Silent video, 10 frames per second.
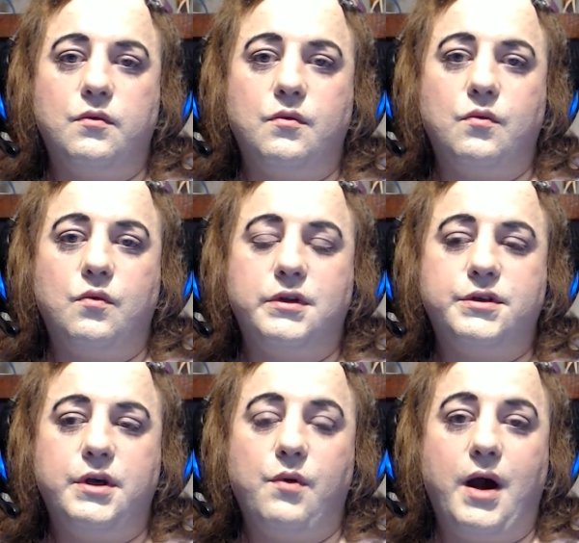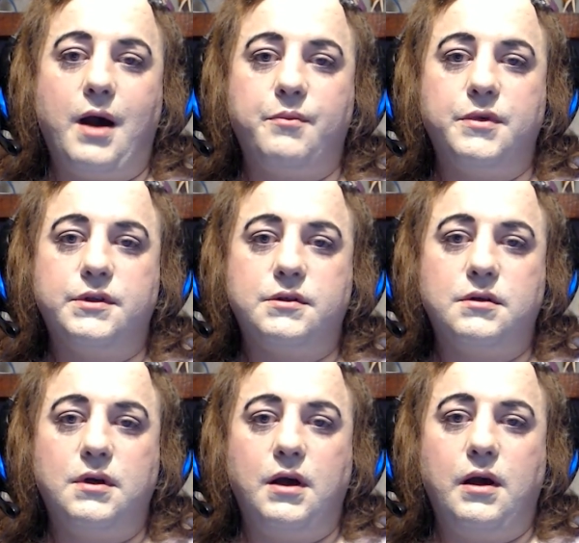we'll see what happens.
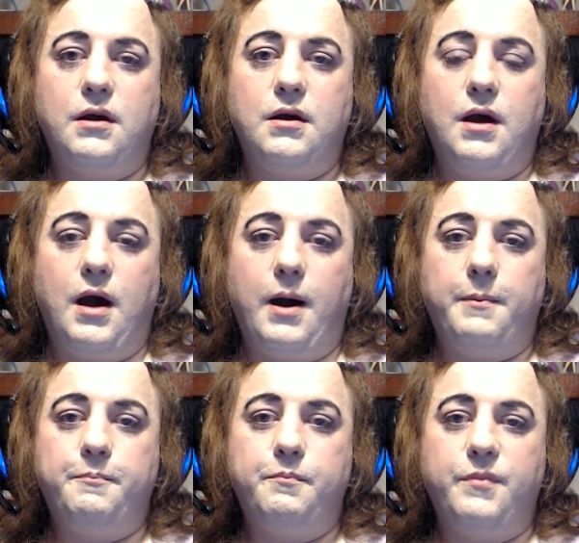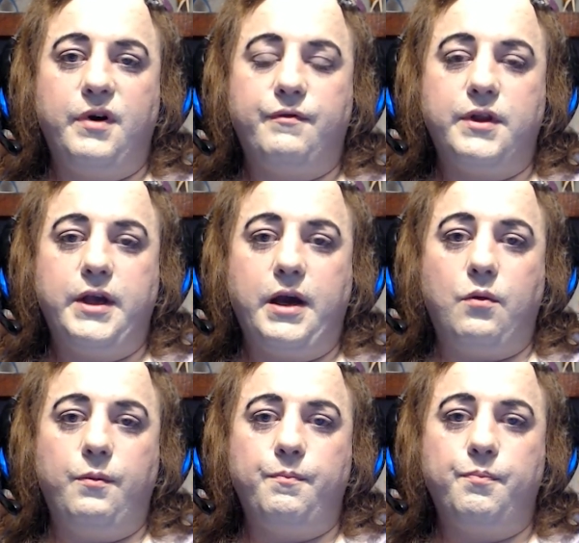But for
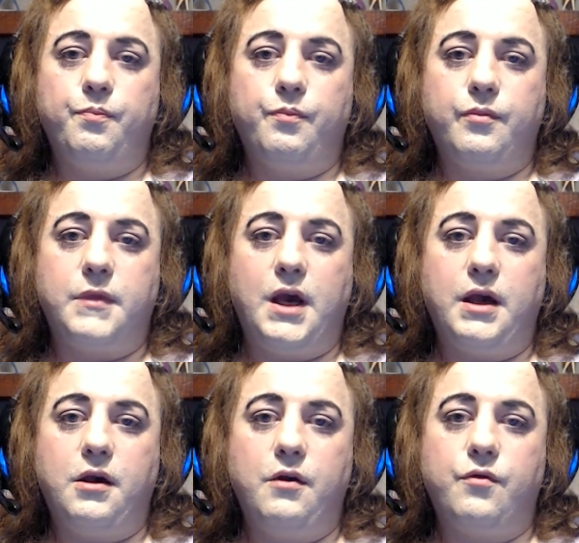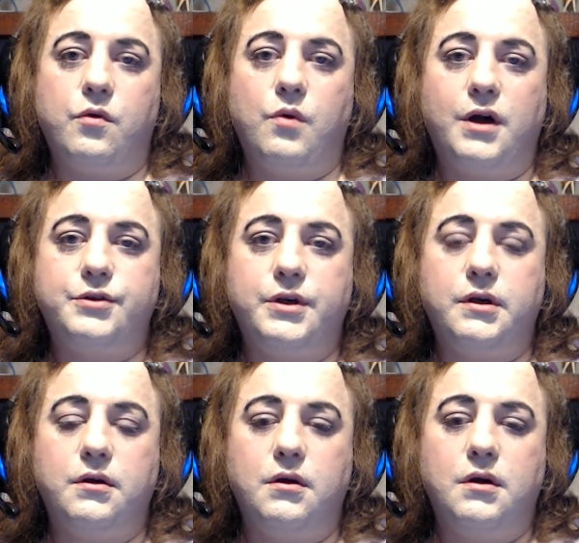now, thank you for
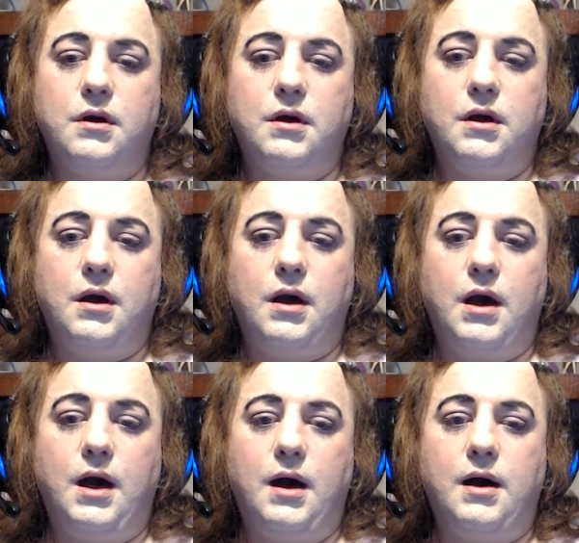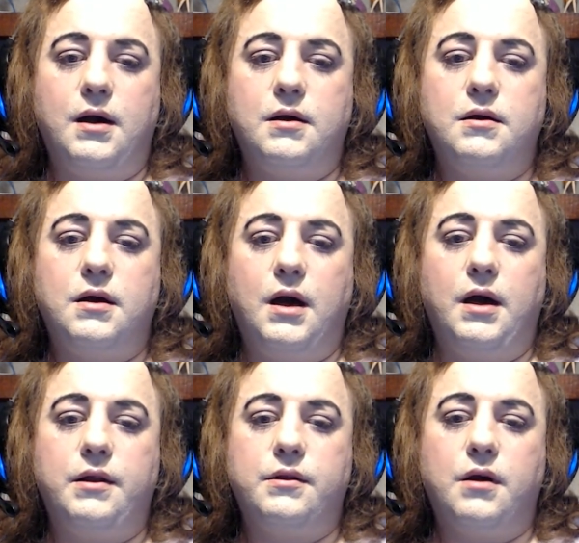watching,
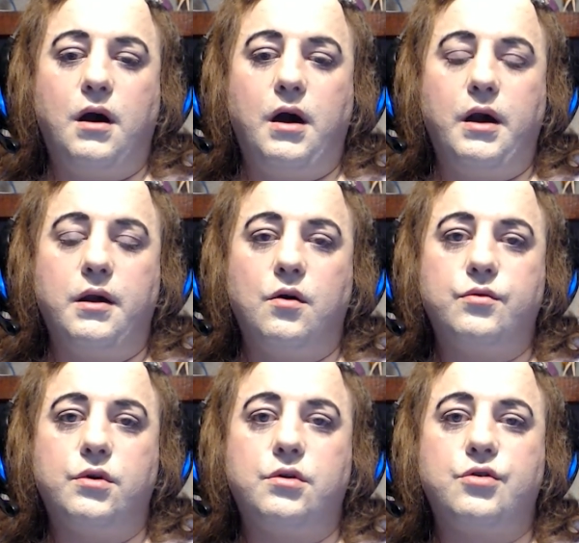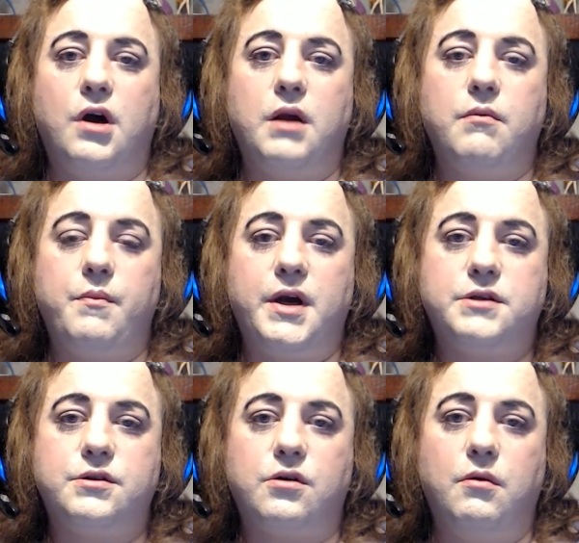and I'm going to try my
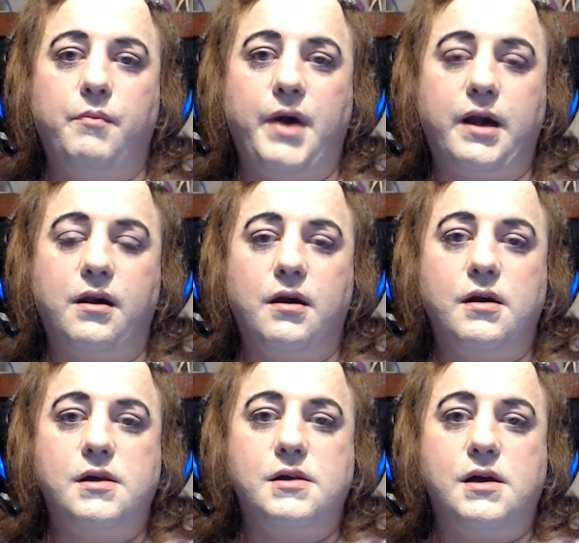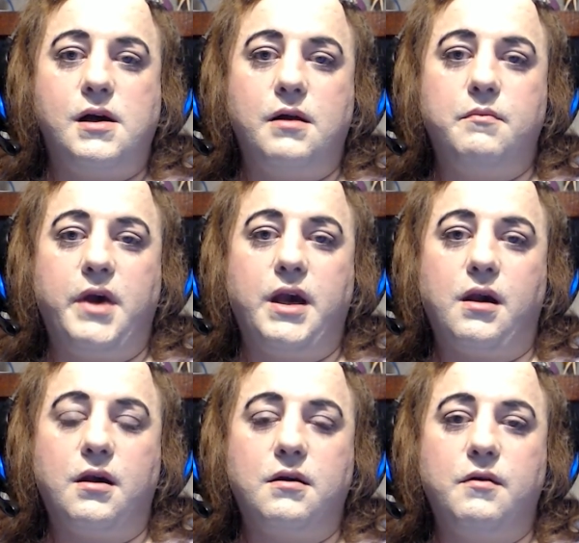best to come back and make
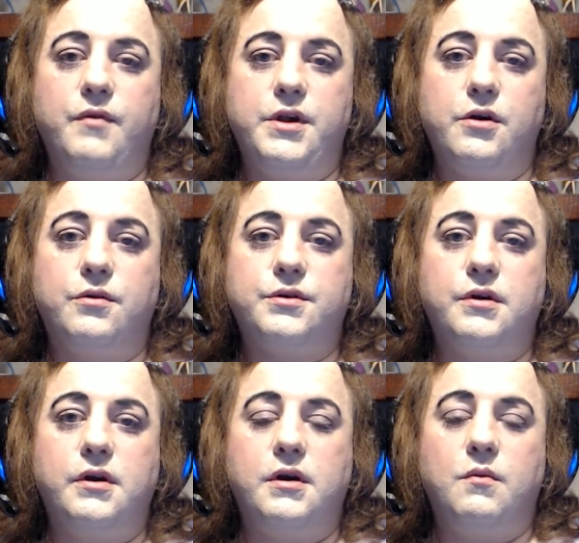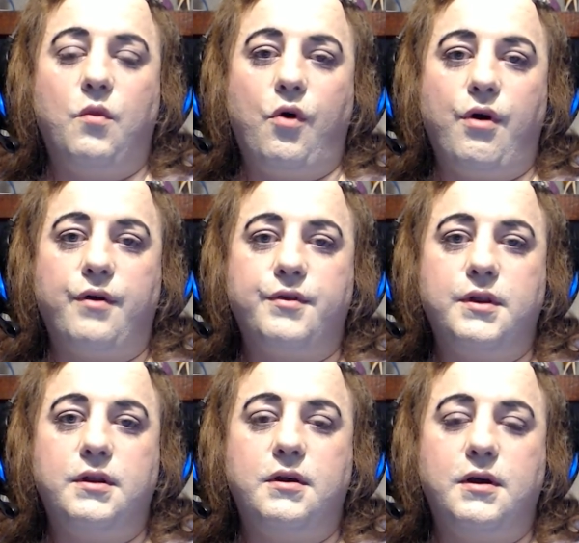videos more
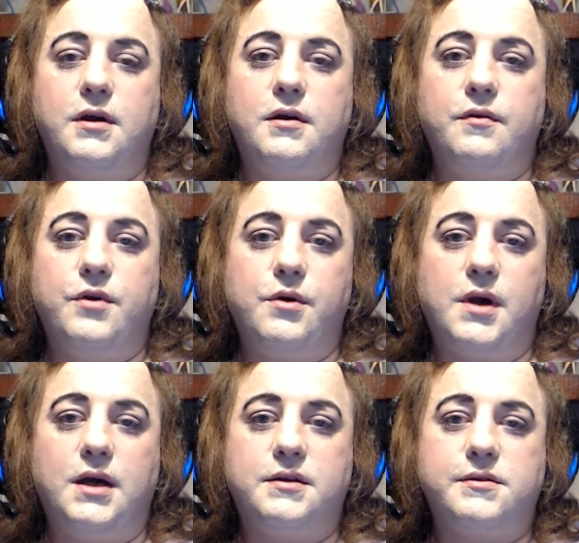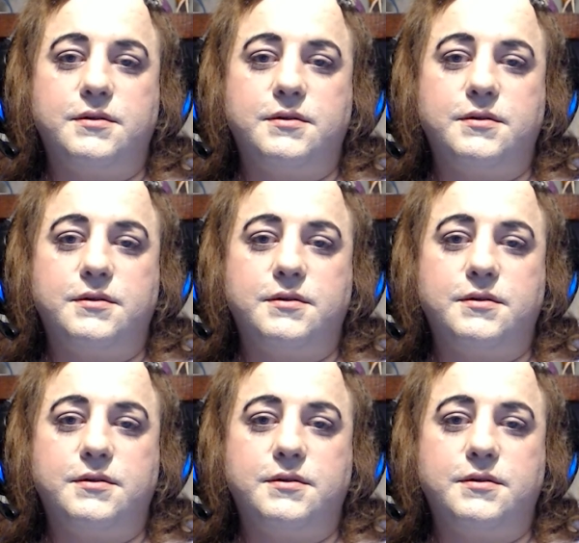often for you guys.